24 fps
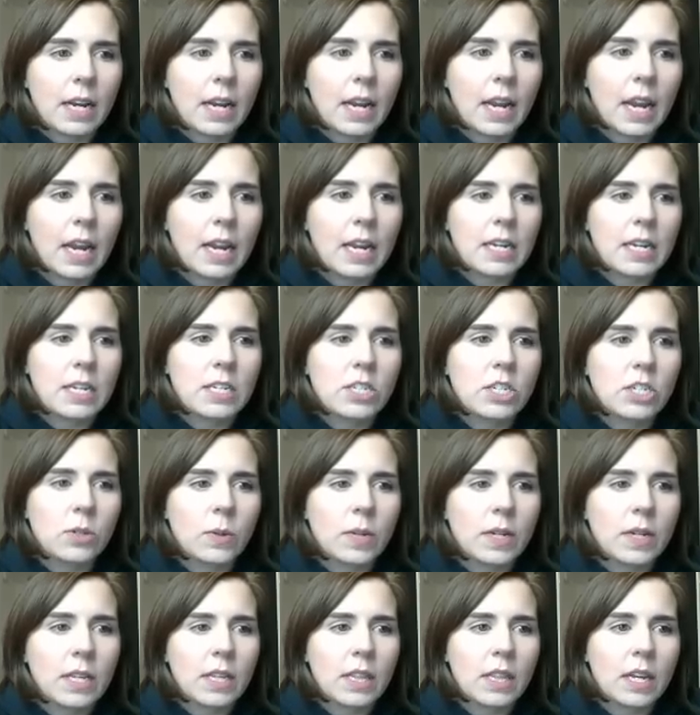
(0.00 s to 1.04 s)
in
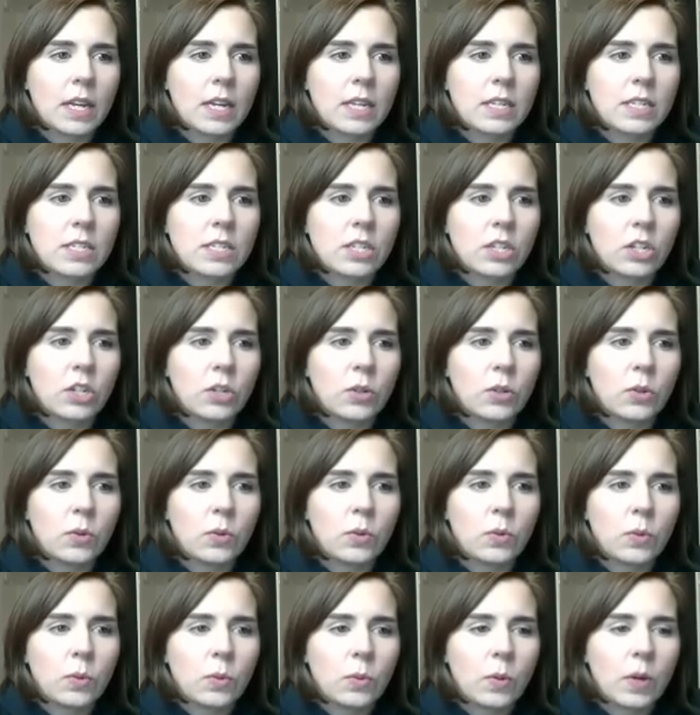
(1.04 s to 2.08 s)
doing this,
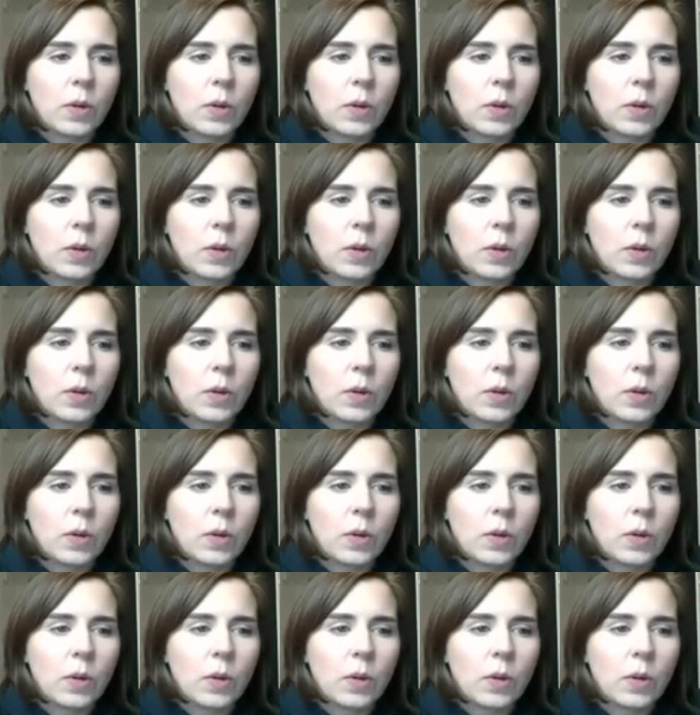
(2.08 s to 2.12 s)
you